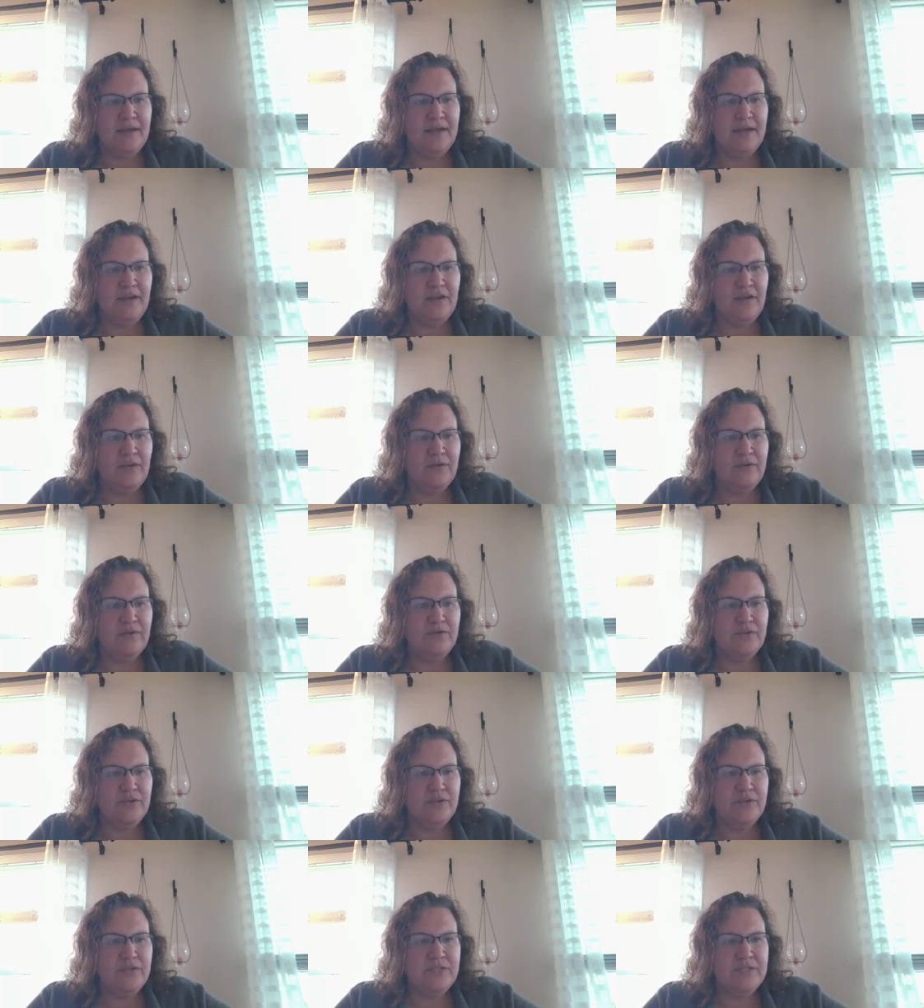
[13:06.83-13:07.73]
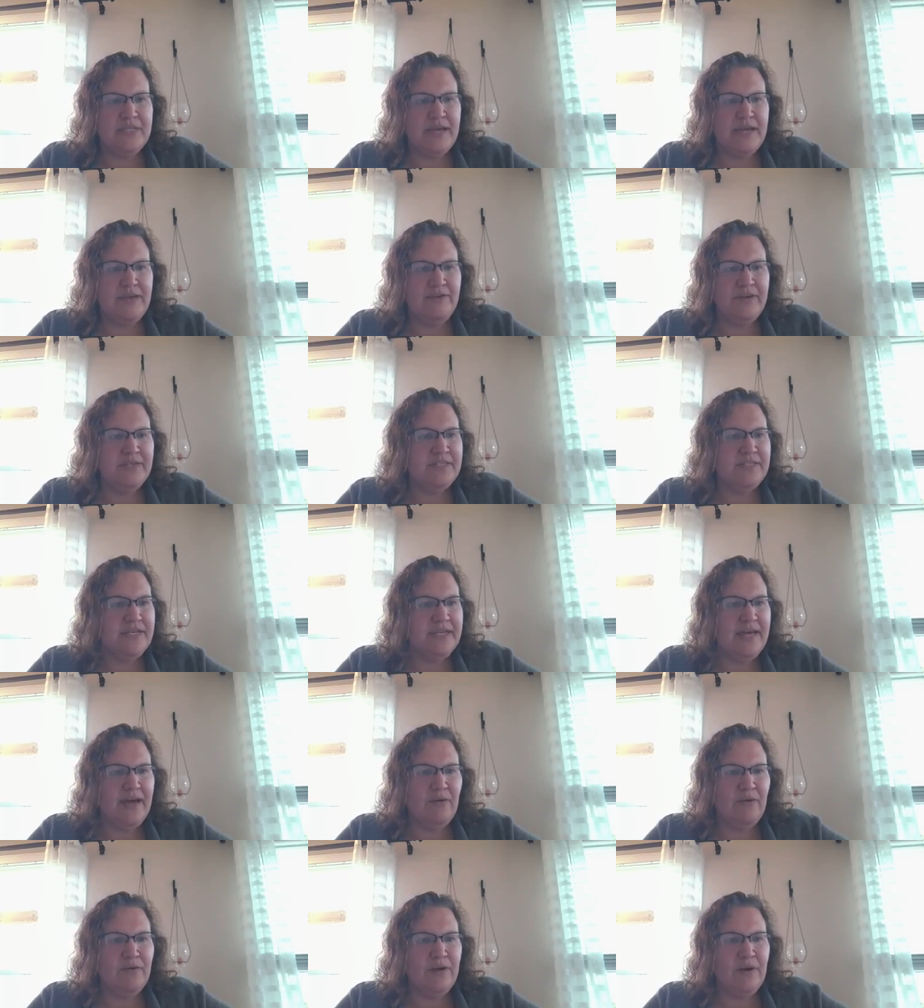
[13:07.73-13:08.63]
Can you use a savings
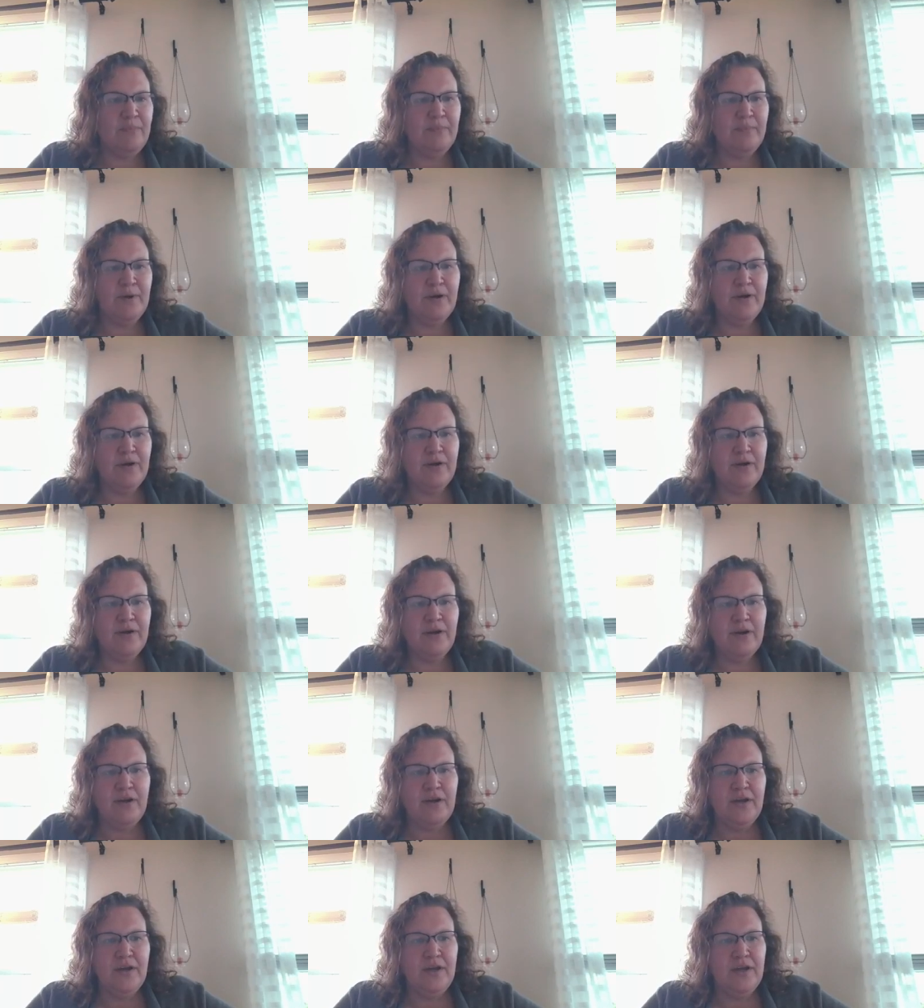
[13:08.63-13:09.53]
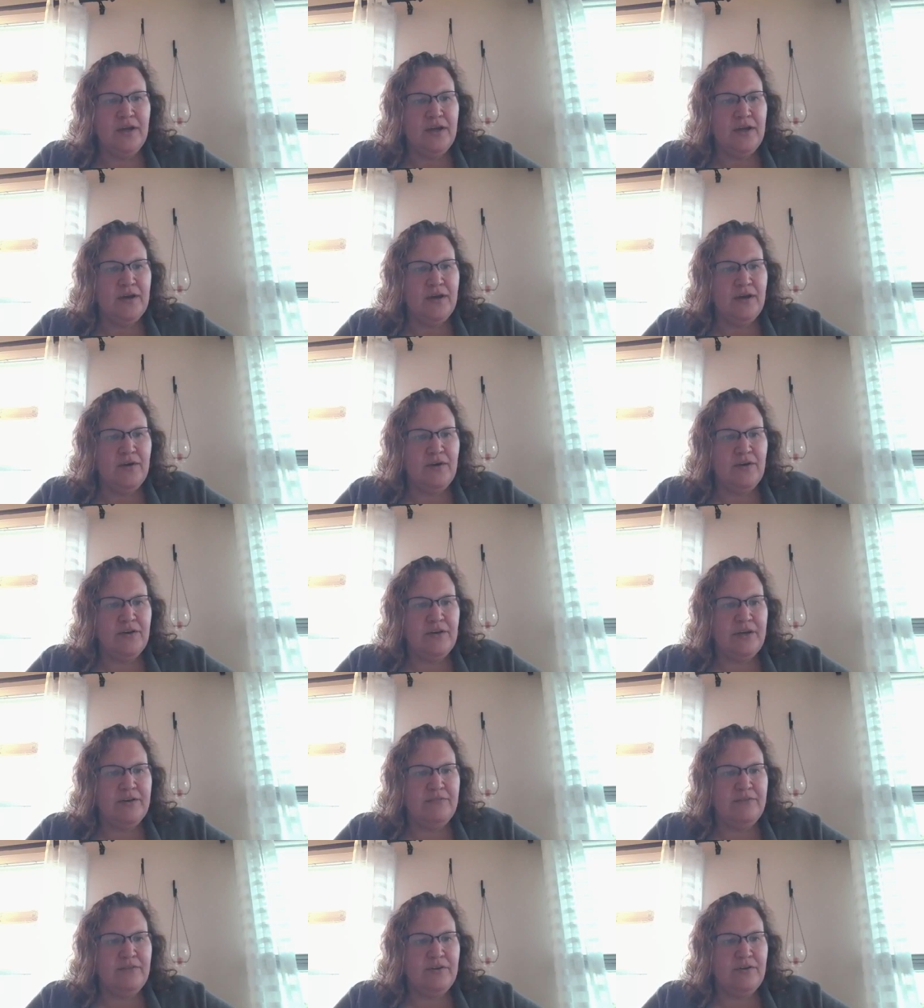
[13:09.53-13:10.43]
account number? Or
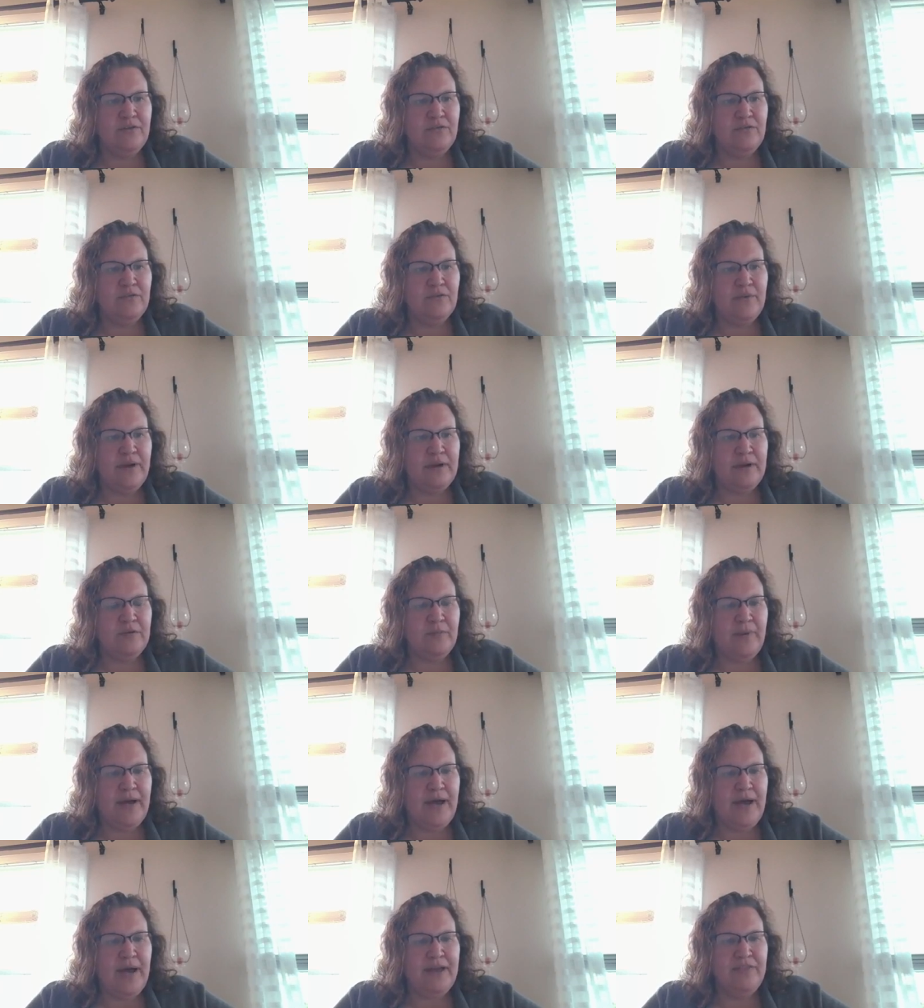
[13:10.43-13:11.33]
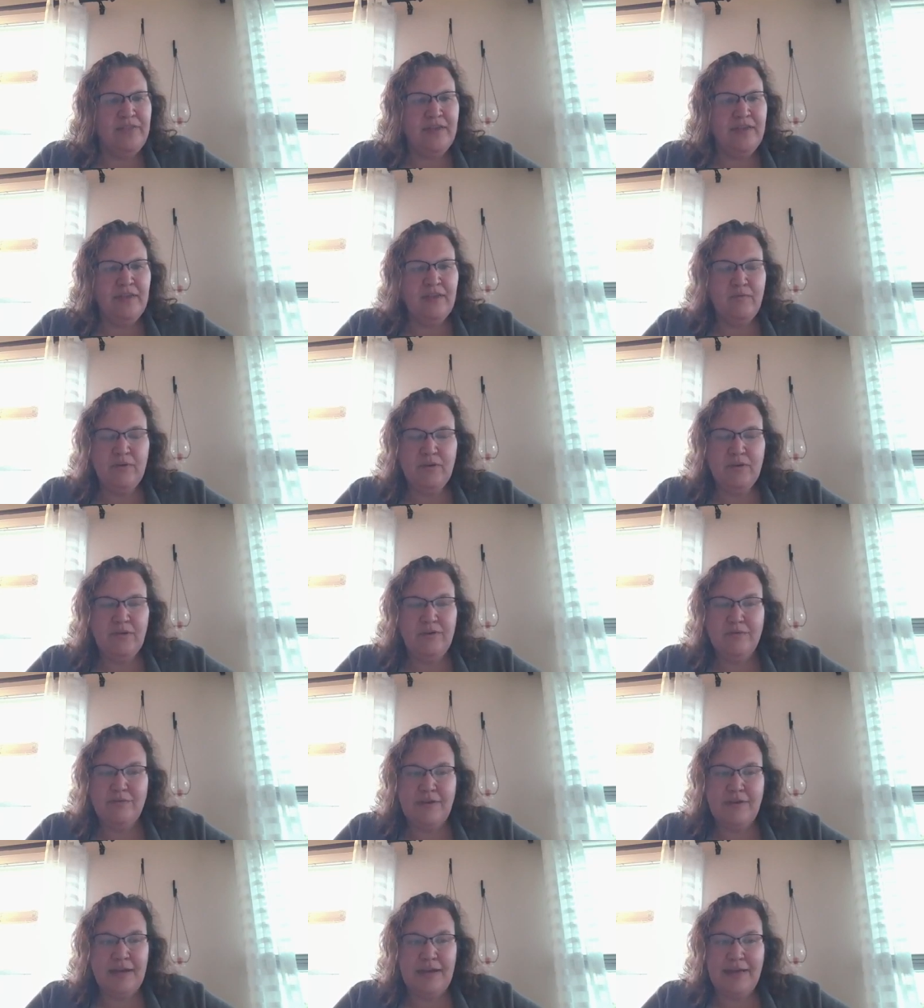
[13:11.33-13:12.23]
do you have to use direct deposit? I think you can
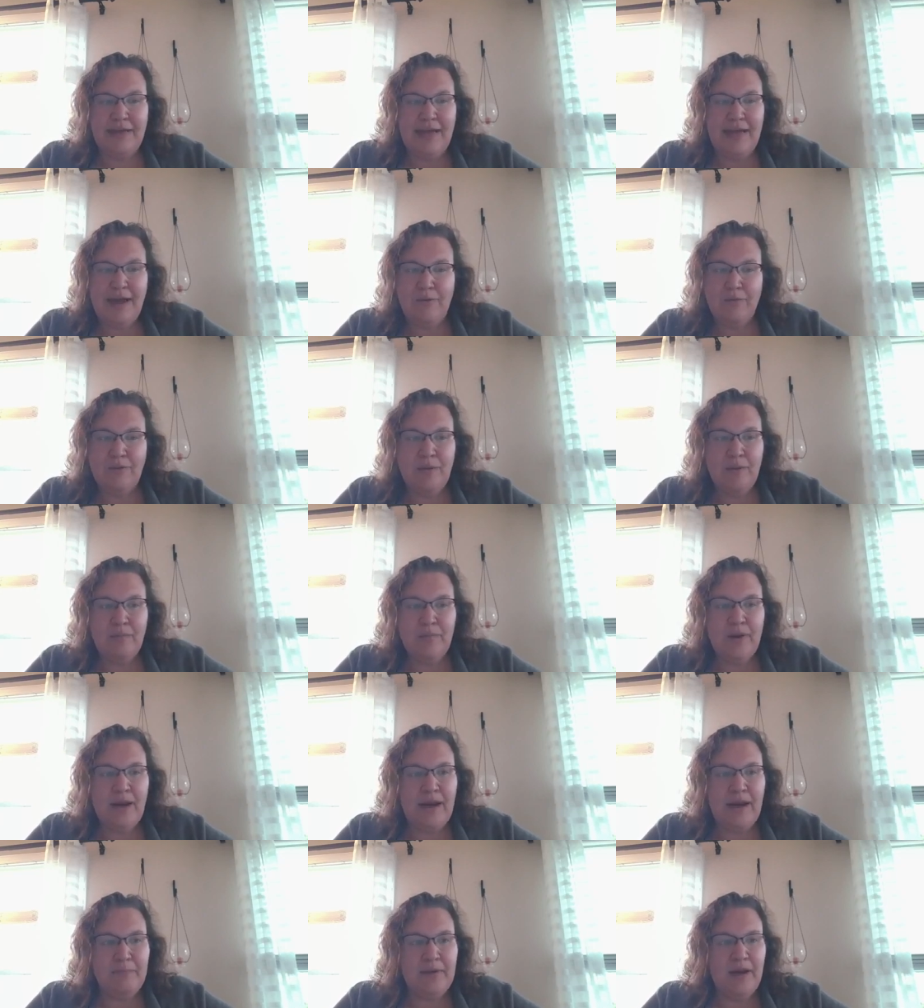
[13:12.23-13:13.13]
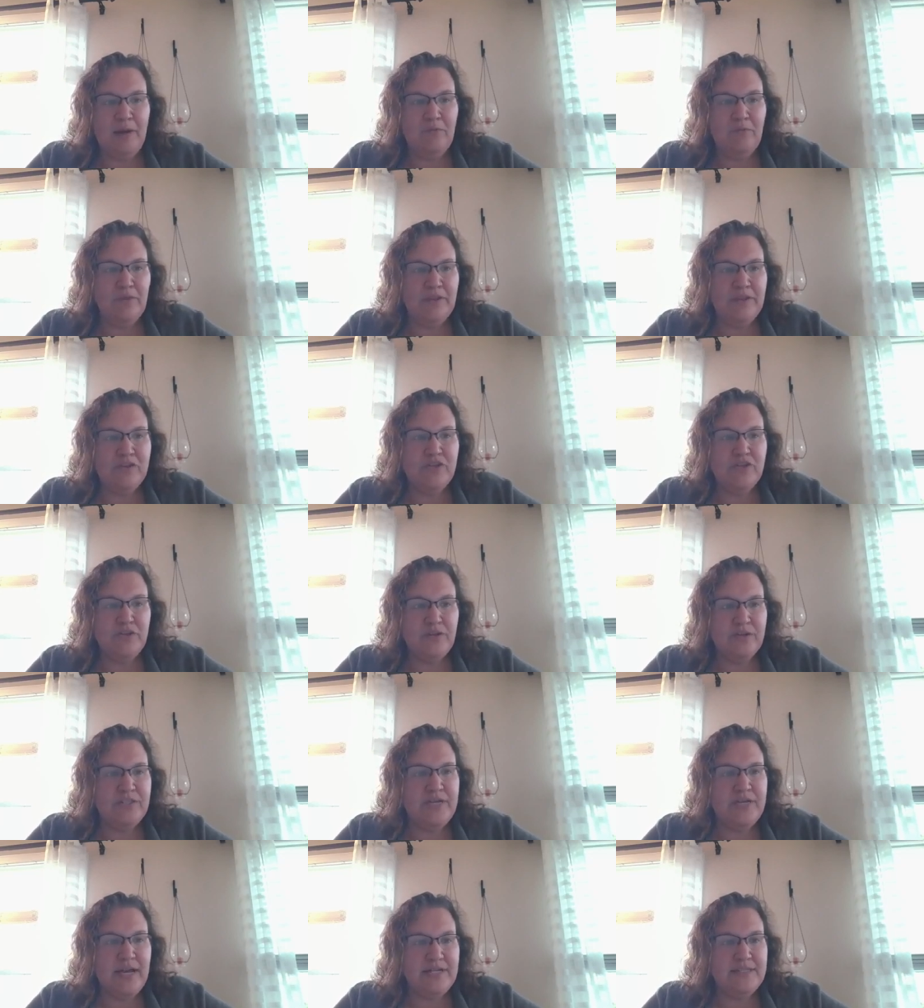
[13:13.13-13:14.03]
use any account number. I'm not really
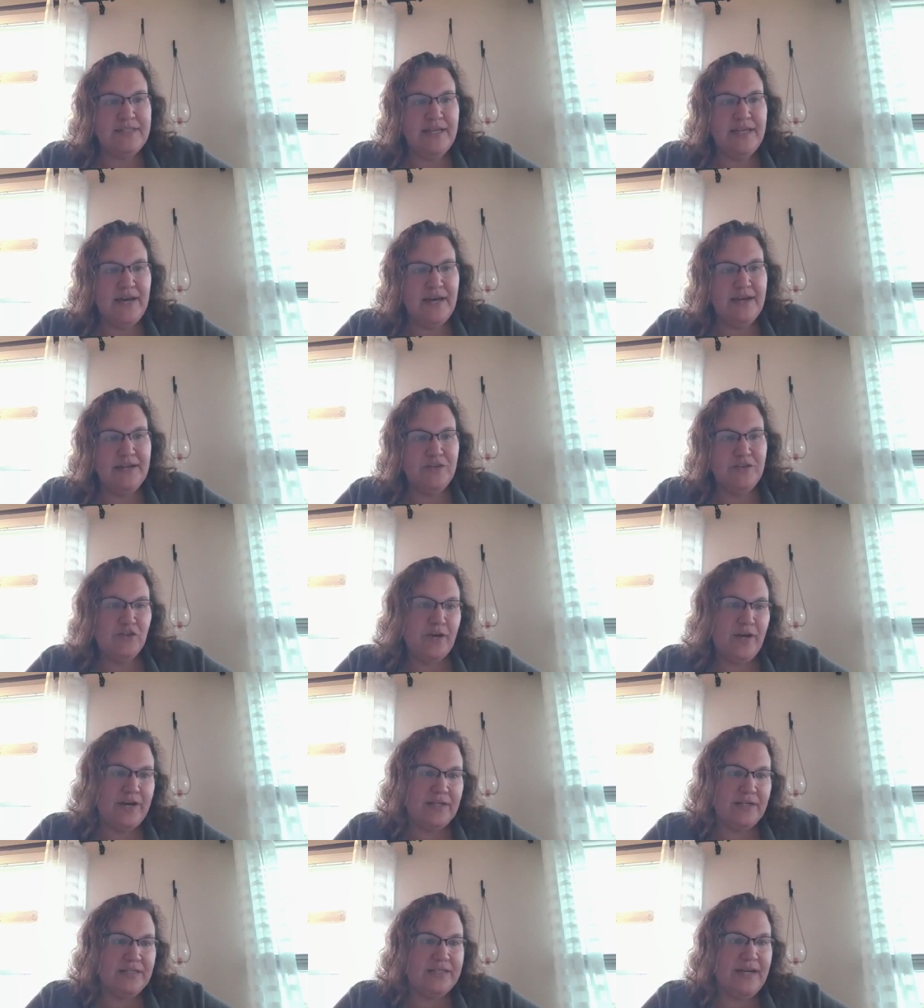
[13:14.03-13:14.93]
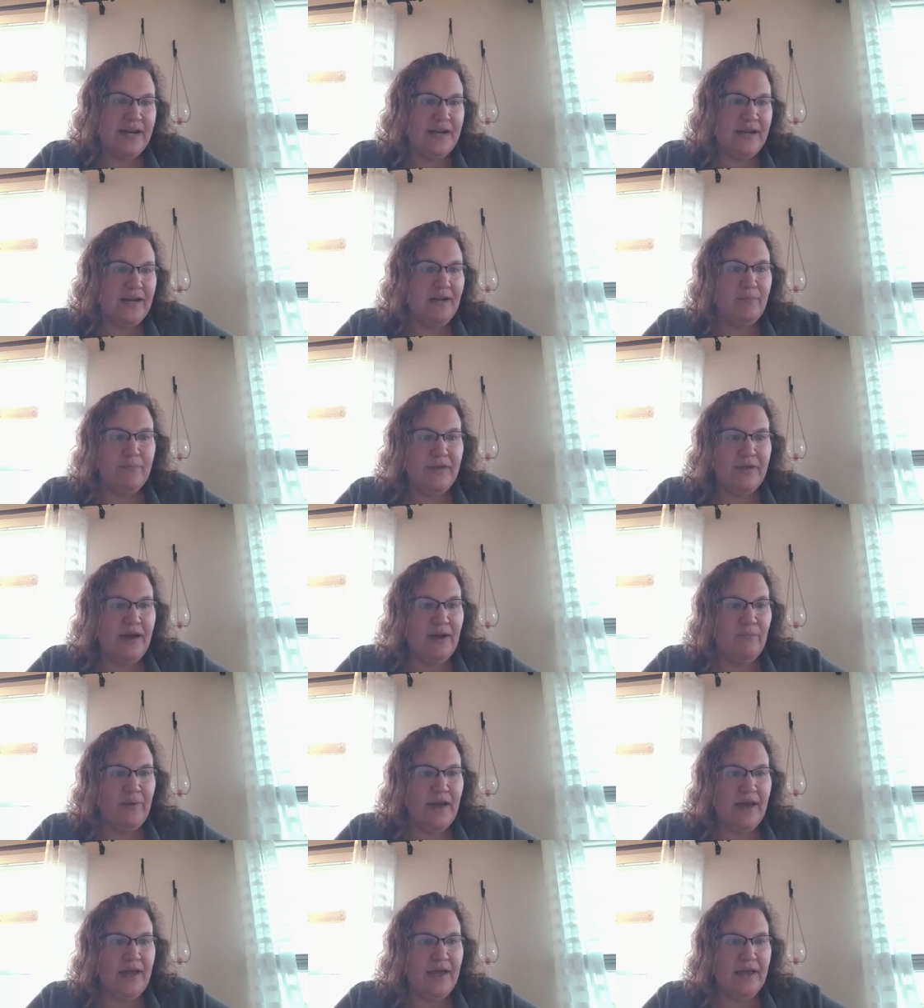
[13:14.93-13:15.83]
sure, Tatiana. Try to sign up
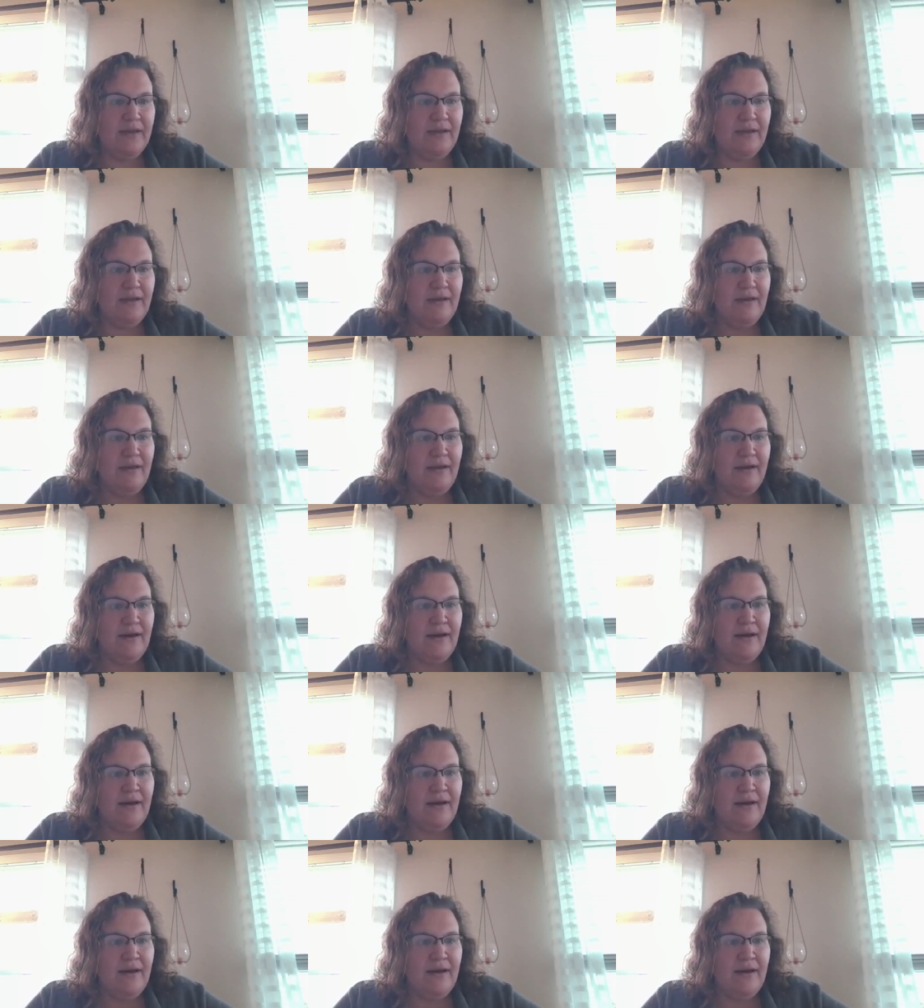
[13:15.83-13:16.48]
that way.